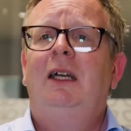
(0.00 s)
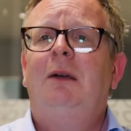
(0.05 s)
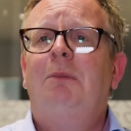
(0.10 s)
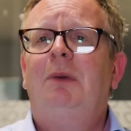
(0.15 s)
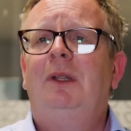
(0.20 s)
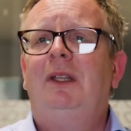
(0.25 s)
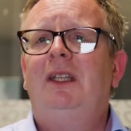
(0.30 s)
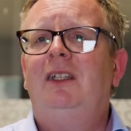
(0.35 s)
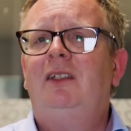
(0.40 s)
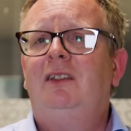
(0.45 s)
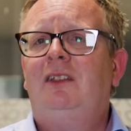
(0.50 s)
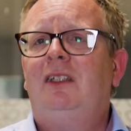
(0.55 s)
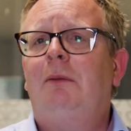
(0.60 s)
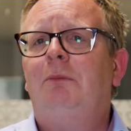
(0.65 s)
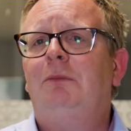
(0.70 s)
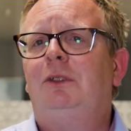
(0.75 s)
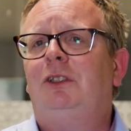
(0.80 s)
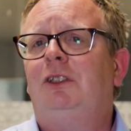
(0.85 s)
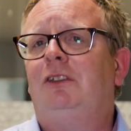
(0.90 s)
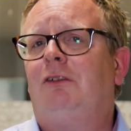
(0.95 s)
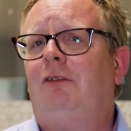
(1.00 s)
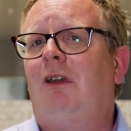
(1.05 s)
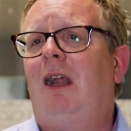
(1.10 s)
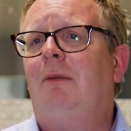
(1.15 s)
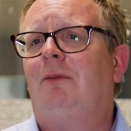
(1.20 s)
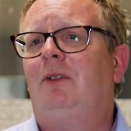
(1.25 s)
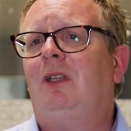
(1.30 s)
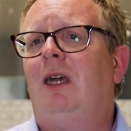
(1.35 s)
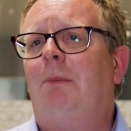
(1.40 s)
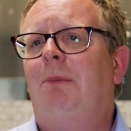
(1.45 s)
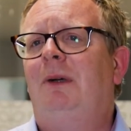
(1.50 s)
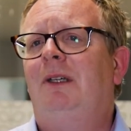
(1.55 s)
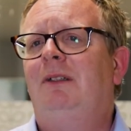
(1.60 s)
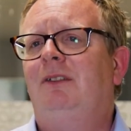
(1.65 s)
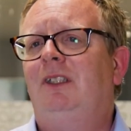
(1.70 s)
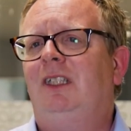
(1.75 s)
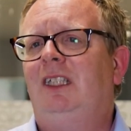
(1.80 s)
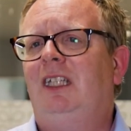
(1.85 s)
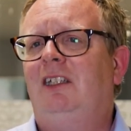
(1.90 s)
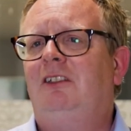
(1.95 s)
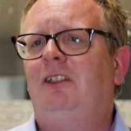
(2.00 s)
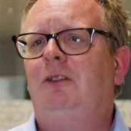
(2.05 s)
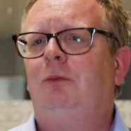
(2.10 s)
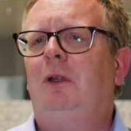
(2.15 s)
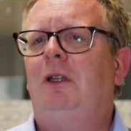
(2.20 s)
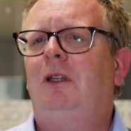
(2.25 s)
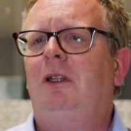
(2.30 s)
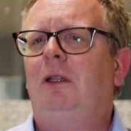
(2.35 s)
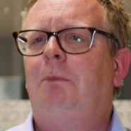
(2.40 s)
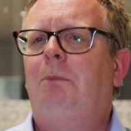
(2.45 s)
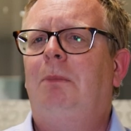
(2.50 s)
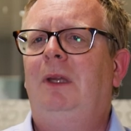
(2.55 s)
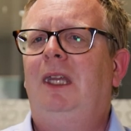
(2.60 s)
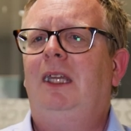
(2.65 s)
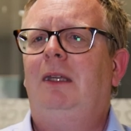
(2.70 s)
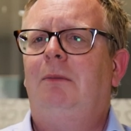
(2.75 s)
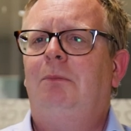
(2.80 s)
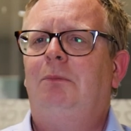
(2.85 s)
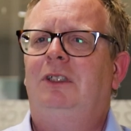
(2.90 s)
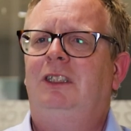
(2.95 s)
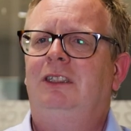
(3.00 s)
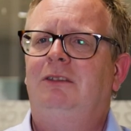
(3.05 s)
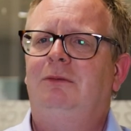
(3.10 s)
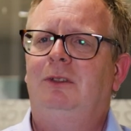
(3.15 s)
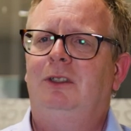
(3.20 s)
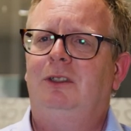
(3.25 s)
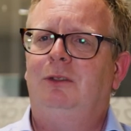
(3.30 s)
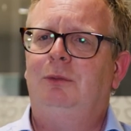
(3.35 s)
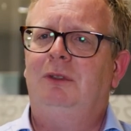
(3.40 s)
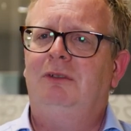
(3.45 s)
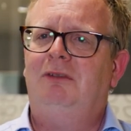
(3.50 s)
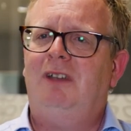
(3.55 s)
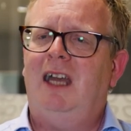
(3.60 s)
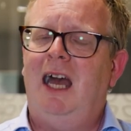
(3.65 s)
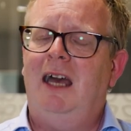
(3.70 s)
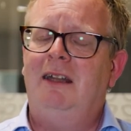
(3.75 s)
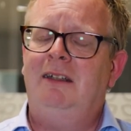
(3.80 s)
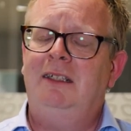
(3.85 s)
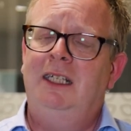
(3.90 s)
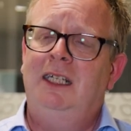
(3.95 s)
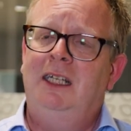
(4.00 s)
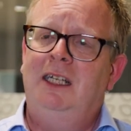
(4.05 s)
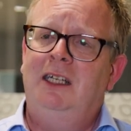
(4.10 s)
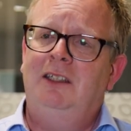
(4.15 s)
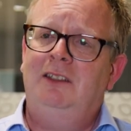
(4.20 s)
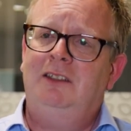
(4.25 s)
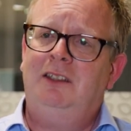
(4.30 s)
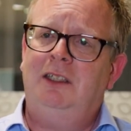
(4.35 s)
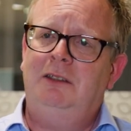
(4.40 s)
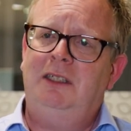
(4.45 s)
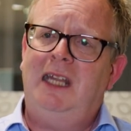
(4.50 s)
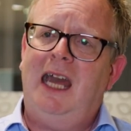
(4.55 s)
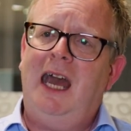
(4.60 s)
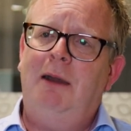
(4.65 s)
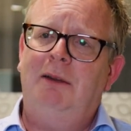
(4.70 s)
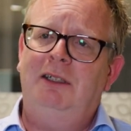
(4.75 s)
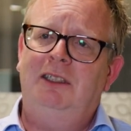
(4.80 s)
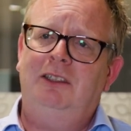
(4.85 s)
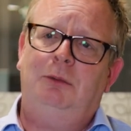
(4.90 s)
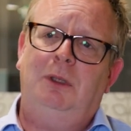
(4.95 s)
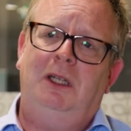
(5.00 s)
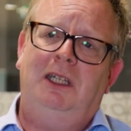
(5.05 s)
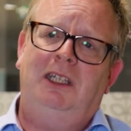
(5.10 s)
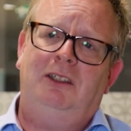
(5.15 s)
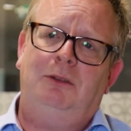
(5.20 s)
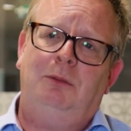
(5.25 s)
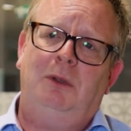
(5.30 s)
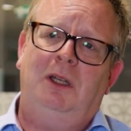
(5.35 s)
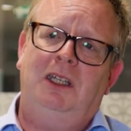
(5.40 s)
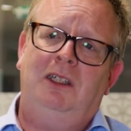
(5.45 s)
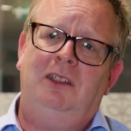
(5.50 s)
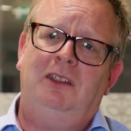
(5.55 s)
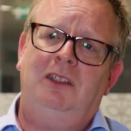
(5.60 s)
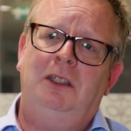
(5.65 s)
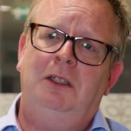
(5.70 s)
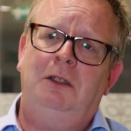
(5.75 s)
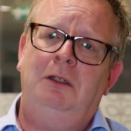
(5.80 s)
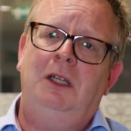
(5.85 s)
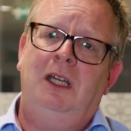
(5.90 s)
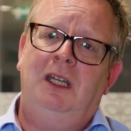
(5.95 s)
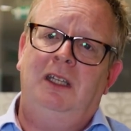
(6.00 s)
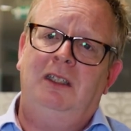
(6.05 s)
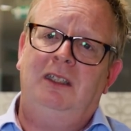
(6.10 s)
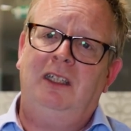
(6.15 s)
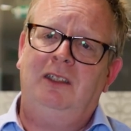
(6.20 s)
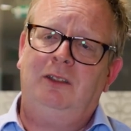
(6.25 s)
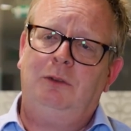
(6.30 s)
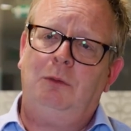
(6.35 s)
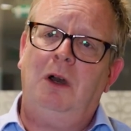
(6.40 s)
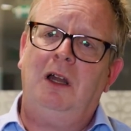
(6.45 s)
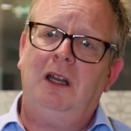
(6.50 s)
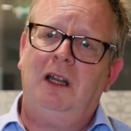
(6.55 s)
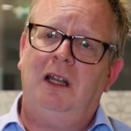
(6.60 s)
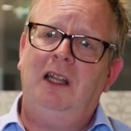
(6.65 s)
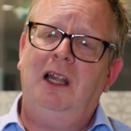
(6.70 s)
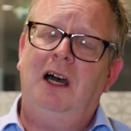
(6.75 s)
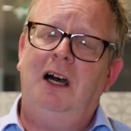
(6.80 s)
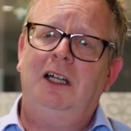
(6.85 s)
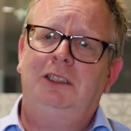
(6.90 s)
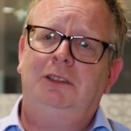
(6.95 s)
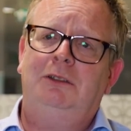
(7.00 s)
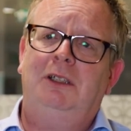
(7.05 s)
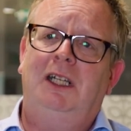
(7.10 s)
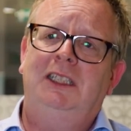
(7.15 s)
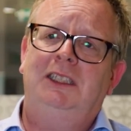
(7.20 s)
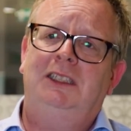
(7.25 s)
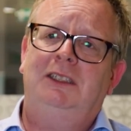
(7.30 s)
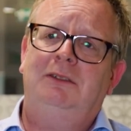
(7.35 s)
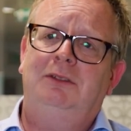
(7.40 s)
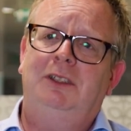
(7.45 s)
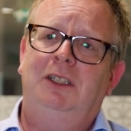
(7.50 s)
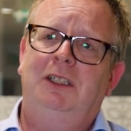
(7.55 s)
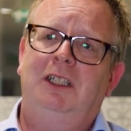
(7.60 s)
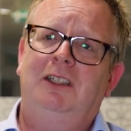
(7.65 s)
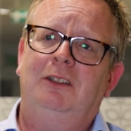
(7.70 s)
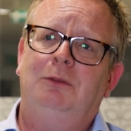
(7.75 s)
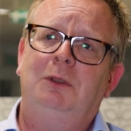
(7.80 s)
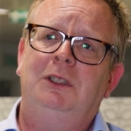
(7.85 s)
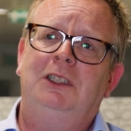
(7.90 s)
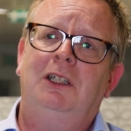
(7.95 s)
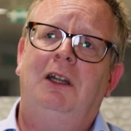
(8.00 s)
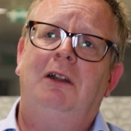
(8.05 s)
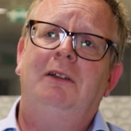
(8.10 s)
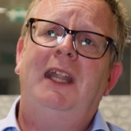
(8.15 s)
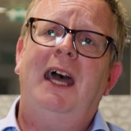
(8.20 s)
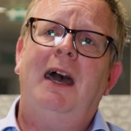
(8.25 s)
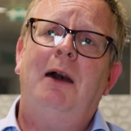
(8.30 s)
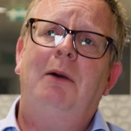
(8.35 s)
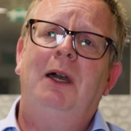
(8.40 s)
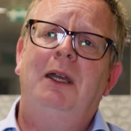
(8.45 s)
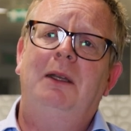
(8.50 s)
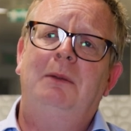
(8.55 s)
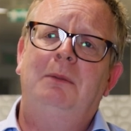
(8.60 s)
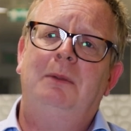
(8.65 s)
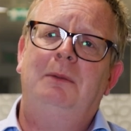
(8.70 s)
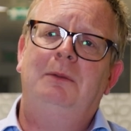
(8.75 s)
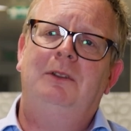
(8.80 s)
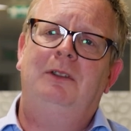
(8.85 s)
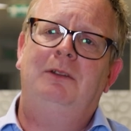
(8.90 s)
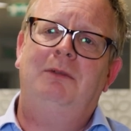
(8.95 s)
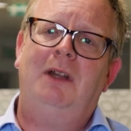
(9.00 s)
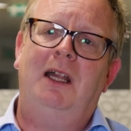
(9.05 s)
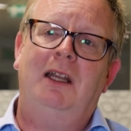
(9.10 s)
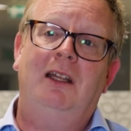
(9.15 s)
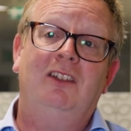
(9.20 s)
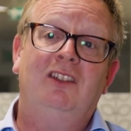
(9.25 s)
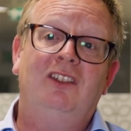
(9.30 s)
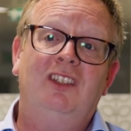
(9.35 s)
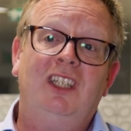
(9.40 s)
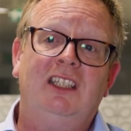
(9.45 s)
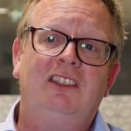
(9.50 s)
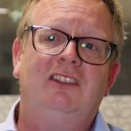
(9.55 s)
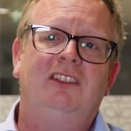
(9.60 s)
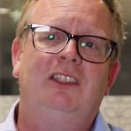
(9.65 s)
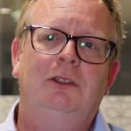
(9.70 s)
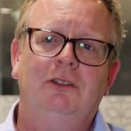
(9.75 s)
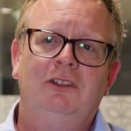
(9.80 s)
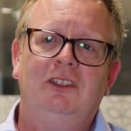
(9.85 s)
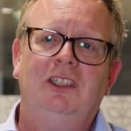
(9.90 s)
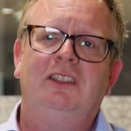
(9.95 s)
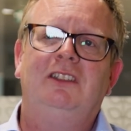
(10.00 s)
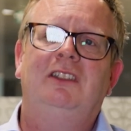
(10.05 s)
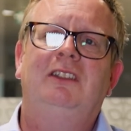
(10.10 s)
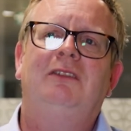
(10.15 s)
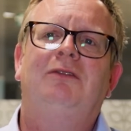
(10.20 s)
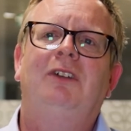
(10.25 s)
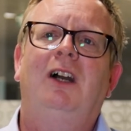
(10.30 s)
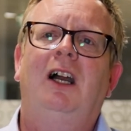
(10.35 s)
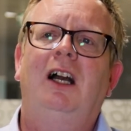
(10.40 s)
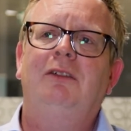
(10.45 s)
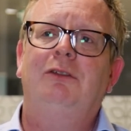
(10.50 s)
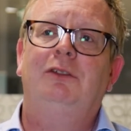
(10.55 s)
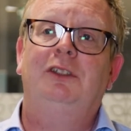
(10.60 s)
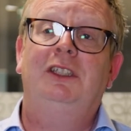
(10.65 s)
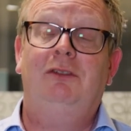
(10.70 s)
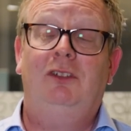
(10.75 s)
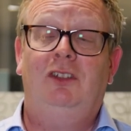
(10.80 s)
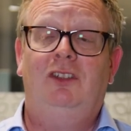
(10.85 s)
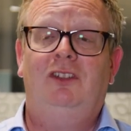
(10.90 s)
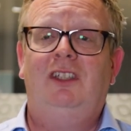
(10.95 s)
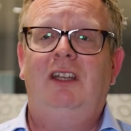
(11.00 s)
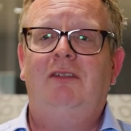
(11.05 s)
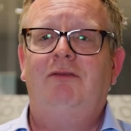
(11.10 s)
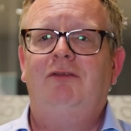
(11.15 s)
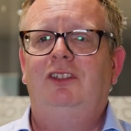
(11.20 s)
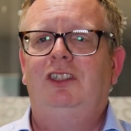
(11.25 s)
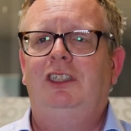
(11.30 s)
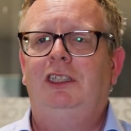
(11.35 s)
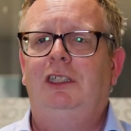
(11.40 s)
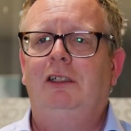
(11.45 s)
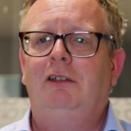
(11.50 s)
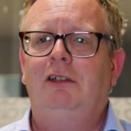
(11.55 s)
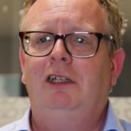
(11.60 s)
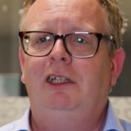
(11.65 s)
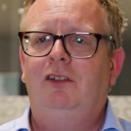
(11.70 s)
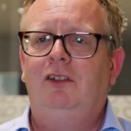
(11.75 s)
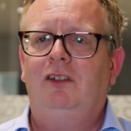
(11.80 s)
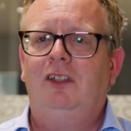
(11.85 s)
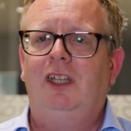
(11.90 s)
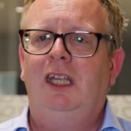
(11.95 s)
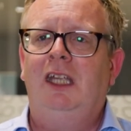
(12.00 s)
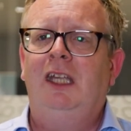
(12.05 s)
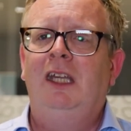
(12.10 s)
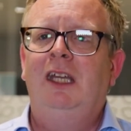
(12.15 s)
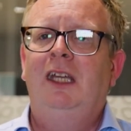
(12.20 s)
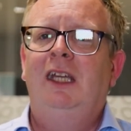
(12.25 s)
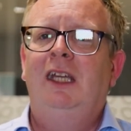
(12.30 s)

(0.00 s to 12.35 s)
But this temperature has crept up over the years. It's one of the big improvements we've had. So now in 2022, there's quite a large range of units which are now able to run at 60 or 65 or even 70 degrees C.